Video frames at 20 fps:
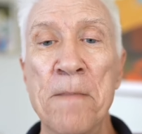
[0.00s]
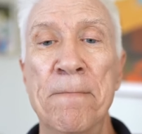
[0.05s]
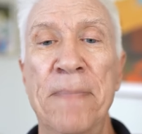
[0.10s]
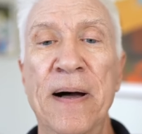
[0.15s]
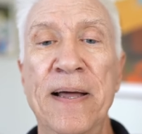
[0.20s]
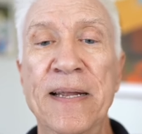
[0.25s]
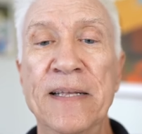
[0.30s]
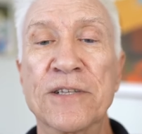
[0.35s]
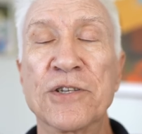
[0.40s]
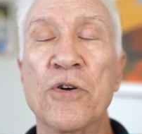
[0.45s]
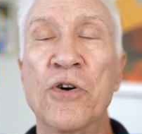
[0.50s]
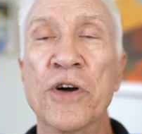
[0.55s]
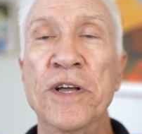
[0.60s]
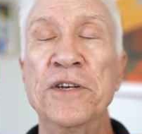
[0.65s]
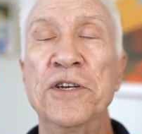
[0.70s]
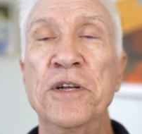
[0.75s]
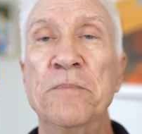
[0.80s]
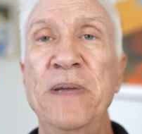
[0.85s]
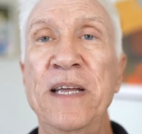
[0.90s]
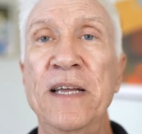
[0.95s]
but it's
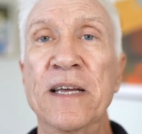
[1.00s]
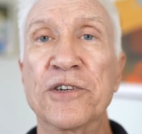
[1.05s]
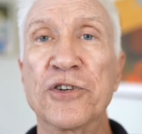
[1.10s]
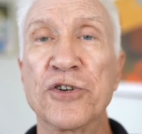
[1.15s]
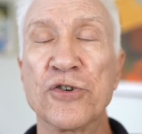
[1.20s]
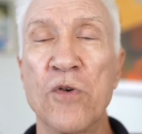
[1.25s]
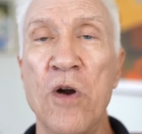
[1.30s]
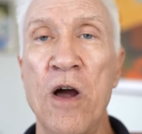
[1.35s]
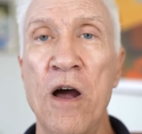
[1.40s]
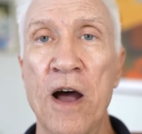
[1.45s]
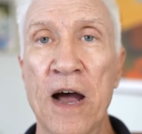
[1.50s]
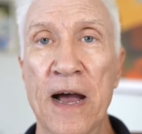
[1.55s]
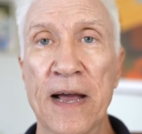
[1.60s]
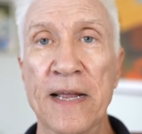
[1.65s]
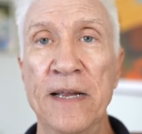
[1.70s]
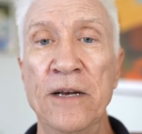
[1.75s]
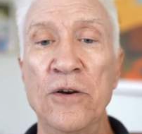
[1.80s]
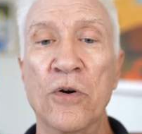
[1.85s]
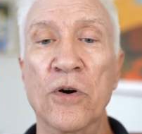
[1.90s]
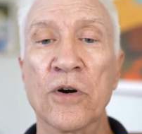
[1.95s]
going to be a
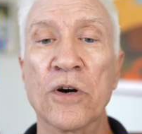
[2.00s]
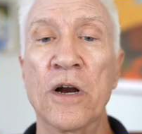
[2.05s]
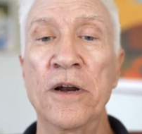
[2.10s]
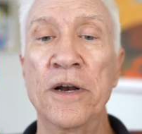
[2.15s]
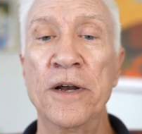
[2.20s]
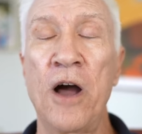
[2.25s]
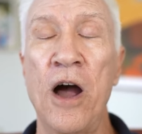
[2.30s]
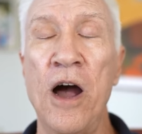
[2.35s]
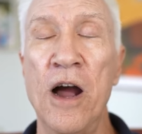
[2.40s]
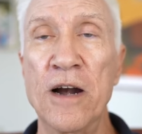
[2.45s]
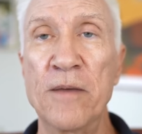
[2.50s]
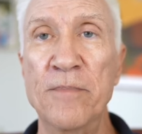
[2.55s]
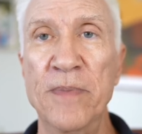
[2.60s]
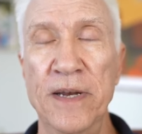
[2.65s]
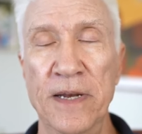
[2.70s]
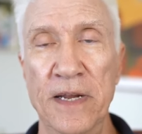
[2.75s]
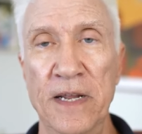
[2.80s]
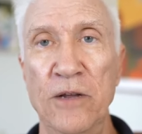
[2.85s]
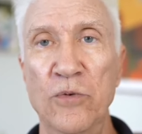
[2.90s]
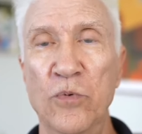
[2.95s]
trine or in
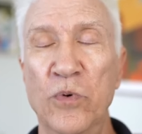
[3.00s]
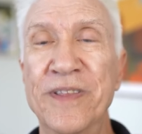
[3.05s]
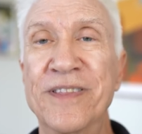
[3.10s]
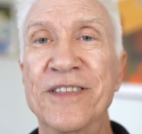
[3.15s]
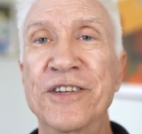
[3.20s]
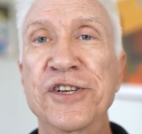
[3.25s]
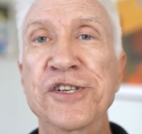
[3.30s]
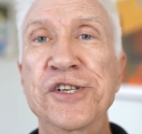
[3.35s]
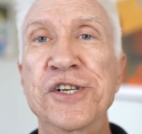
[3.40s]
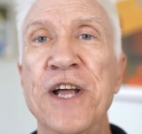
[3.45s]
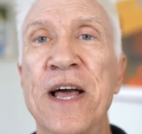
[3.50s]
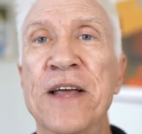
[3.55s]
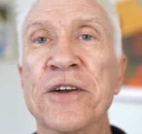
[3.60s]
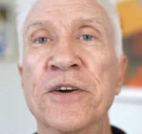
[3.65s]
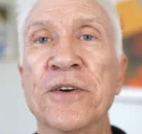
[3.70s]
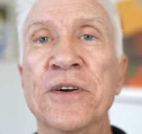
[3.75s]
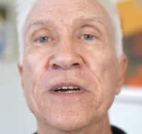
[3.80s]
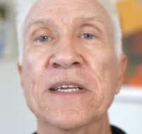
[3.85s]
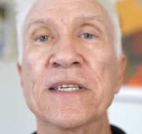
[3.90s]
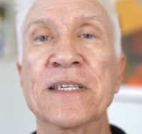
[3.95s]
harmony with
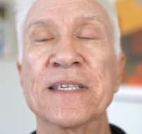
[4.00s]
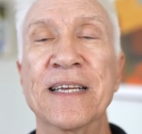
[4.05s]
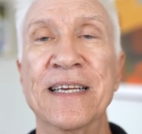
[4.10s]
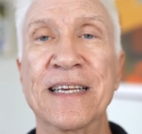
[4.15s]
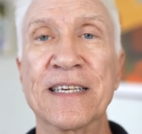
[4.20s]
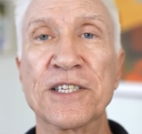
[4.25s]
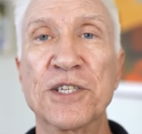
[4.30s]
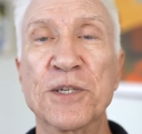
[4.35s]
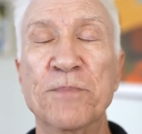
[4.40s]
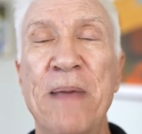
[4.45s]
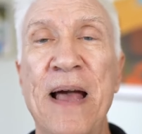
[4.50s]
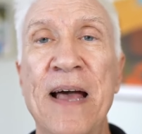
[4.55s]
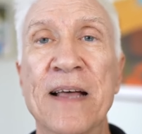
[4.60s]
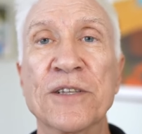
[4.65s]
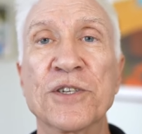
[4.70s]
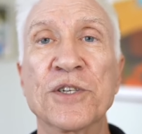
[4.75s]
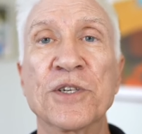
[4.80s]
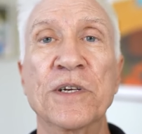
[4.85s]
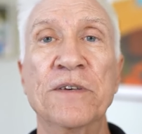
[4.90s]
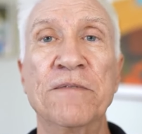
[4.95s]
generous,
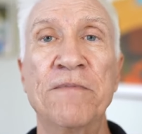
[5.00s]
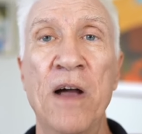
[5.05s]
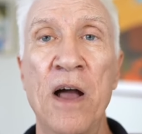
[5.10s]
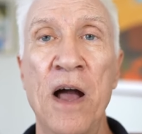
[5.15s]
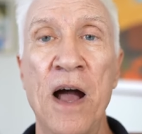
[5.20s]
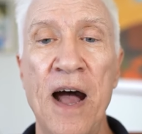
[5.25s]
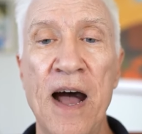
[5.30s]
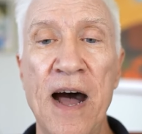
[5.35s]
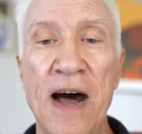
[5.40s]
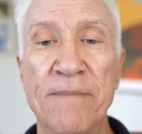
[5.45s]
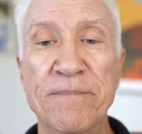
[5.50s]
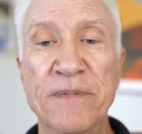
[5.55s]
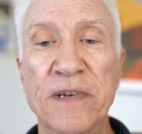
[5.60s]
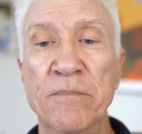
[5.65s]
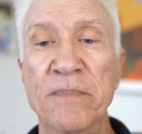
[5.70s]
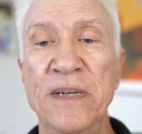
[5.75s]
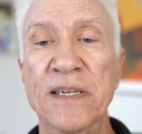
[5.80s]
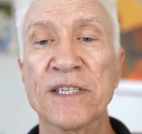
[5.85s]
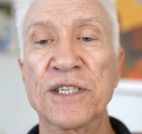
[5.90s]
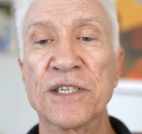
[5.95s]
expansive,
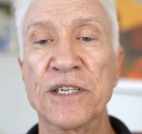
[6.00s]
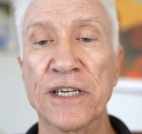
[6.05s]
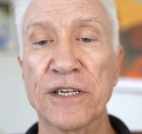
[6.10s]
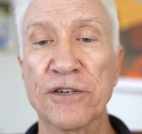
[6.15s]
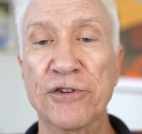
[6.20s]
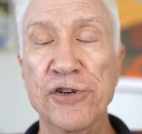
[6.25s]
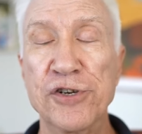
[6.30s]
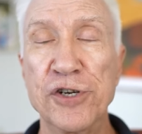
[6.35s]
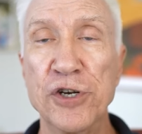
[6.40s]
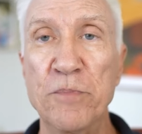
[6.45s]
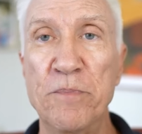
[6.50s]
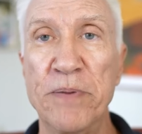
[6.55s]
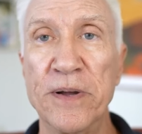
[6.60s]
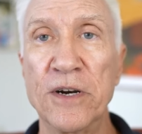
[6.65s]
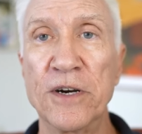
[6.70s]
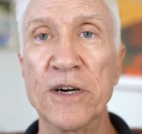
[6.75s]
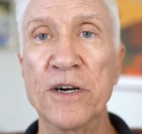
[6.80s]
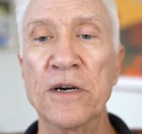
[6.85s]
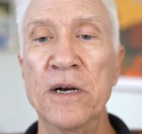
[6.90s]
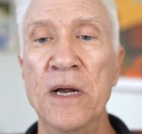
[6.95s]
optimistic
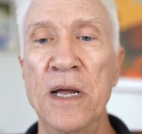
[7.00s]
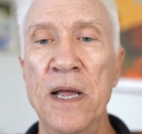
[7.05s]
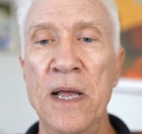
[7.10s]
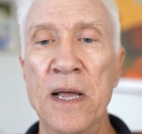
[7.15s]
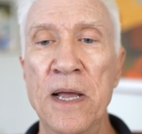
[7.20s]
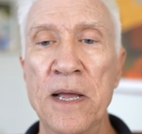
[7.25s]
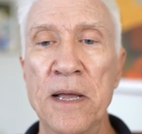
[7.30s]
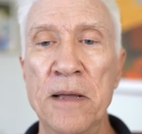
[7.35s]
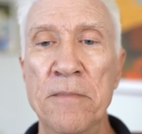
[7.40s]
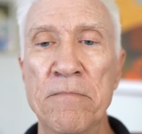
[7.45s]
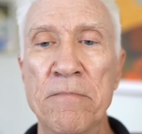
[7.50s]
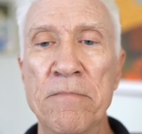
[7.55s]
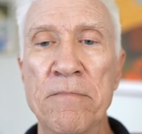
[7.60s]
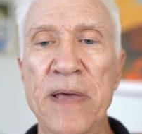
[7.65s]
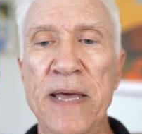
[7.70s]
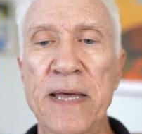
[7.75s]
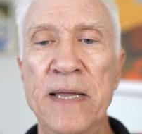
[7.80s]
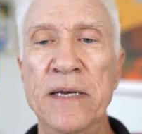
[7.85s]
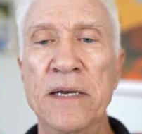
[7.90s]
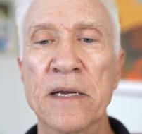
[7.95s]
Jupiter
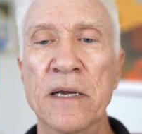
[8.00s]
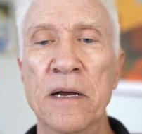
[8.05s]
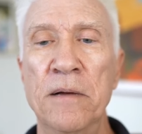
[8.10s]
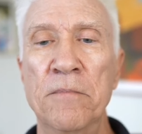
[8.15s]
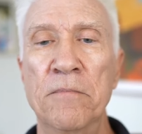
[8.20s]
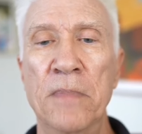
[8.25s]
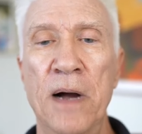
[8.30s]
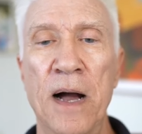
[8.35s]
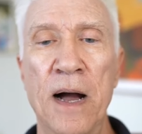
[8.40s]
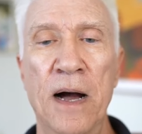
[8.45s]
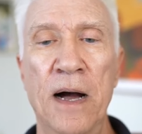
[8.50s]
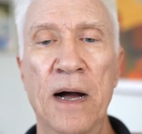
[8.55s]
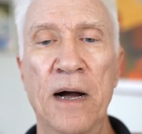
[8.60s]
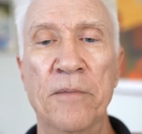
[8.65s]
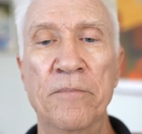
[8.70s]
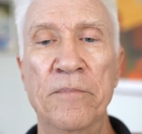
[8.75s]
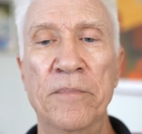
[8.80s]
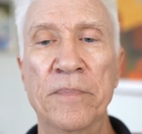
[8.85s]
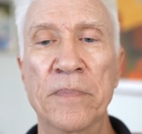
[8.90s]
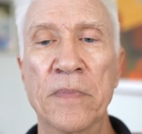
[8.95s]

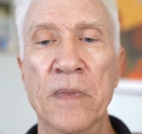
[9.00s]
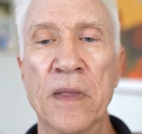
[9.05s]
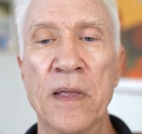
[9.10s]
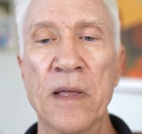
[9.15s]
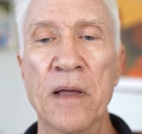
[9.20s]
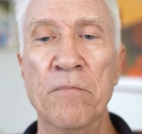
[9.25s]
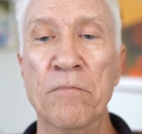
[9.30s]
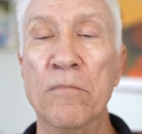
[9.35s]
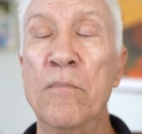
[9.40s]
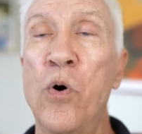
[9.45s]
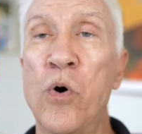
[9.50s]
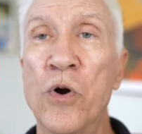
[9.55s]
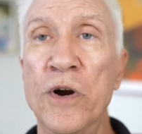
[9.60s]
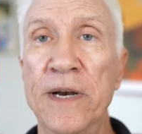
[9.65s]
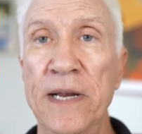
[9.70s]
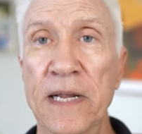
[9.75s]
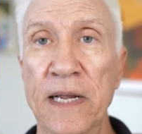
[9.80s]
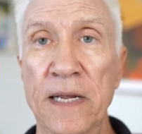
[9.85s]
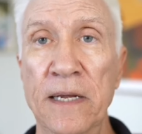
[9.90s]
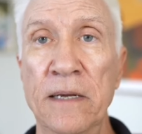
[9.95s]
mid-morning
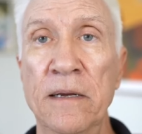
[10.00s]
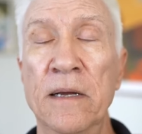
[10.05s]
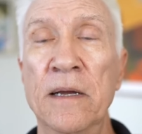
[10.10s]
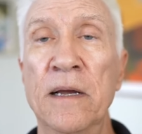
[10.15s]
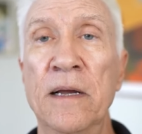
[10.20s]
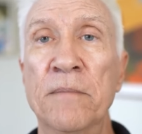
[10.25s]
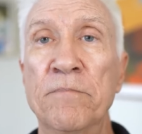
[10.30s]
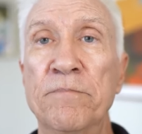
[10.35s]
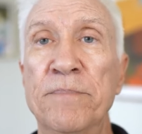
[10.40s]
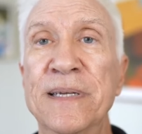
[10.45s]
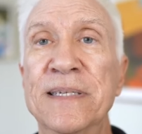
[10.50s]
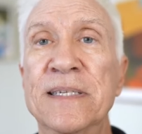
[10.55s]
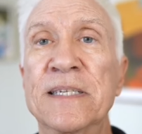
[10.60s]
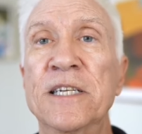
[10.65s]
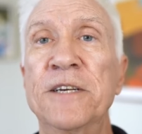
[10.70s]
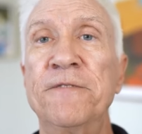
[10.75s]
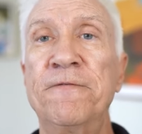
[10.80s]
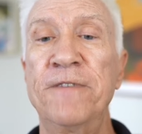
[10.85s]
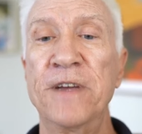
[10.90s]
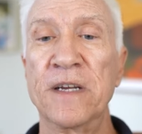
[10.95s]

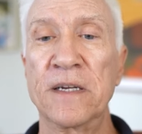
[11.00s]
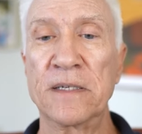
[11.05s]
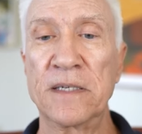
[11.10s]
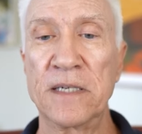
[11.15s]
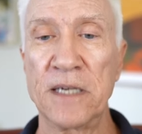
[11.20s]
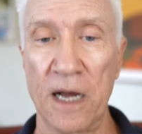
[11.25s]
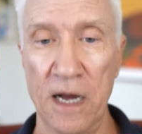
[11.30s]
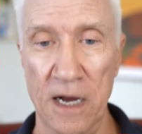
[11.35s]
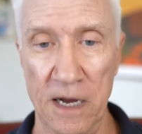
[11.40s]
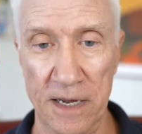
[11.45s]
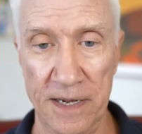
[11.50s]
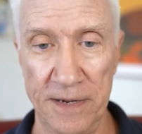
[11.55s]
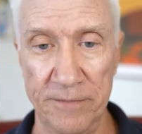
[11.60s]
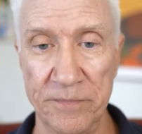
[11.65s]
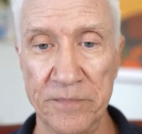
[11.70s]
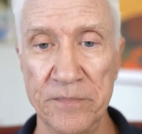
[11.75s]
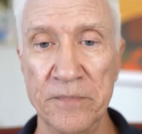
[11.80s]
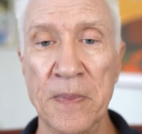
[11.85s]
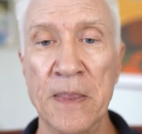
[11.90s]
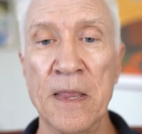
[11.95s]
Pacific time.